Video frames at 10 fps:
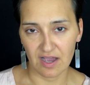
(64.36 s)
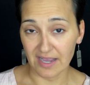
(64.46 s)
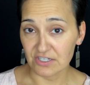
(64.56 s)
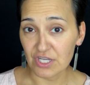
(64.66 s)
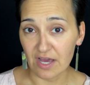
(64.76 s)

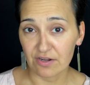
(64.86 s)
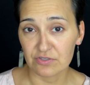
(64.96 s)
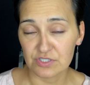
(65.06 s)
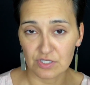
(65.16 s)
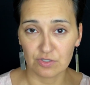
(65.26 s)

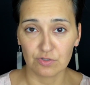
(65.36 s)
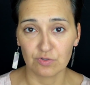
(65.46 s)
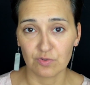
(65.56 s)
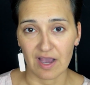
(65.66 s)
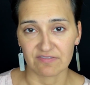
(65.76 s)
eyeshadows,
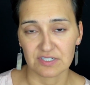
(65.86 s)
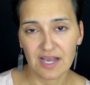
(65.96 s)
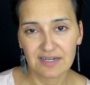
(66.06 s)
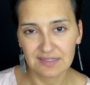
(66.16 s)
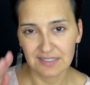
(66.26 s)
you have to
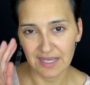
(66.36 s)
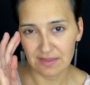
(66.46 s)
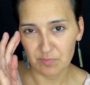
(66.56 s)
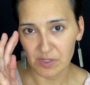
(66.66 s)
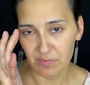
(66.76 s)
kind of lay
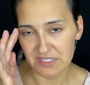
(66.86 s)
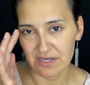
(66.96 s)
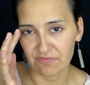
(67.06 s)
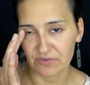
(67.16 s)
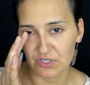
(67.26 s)
the pigment
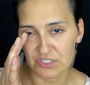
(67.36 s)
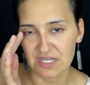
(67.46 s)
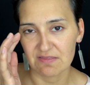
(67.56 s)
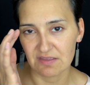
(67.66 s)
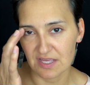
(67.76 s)
down
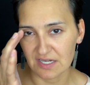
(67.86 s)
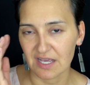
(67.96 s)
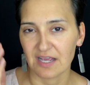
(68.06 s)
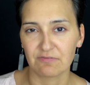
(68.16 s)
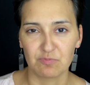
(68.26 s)
first and then
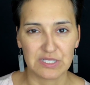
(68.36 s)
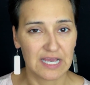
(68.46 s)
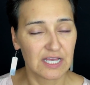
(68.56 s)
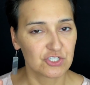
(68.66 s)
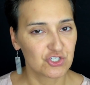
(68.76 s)
kind of
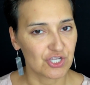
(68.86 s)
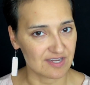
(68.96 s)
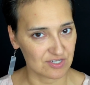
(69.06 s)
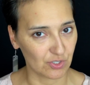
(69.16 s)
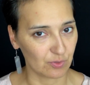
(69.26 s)
be
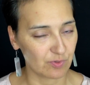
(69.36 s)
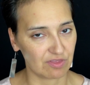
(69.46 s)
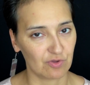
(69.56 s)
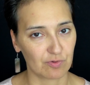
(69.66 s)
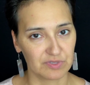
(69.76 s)
gentle
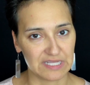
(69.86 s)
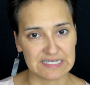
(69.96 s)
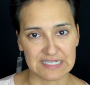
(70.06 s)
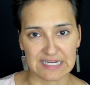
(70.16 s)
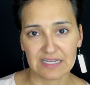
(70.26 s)
with your
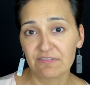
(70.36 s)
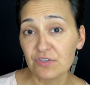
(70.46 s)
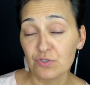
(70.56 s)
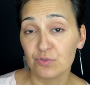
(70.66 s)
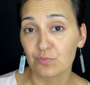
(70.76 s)
blending. If
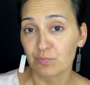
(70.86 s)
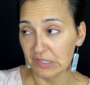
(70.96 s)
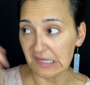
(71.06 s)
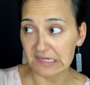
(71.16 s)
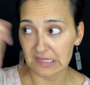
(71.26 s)
you
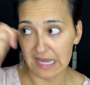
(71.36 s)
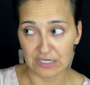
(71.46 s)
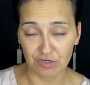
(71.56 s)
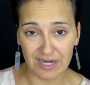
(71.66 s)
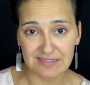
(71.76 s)
blend
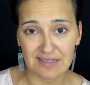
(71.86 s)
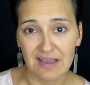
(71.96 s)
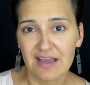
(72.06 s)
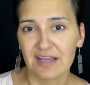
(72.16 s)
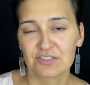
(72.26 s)
like
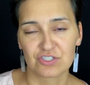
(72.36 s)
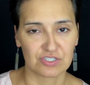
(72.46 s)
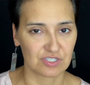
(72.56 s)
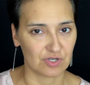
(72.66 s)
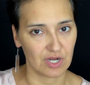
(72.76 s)
crazy, it's just